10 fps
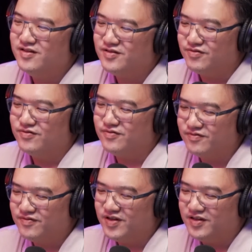
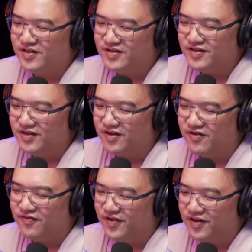So it's a lot
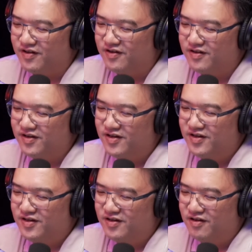of
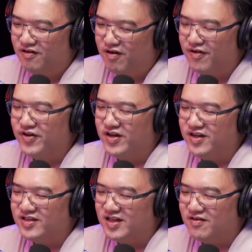whatever it
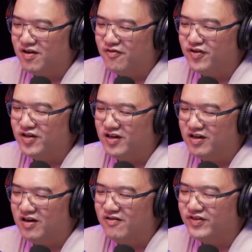is,
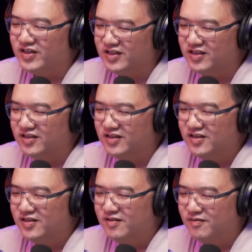however
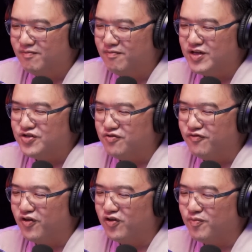much you
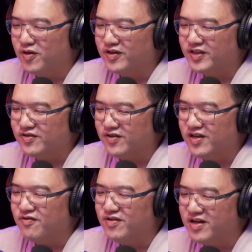follow politics on that,
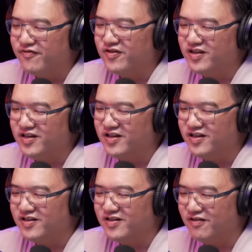you definitely
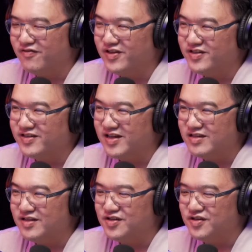heard of this
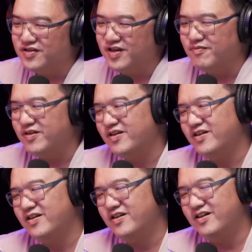assassination attempt,
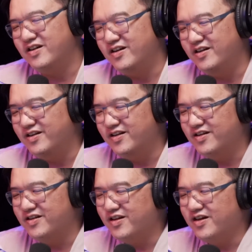and
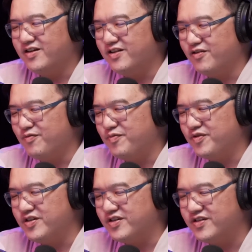a lot of people
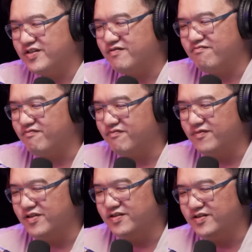are just
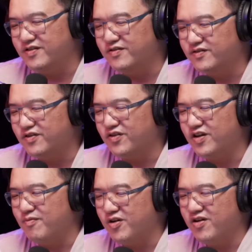still talking
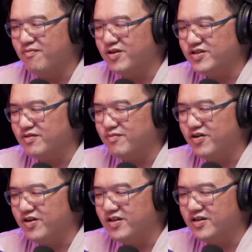about it and buzzing
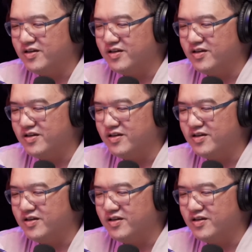about it.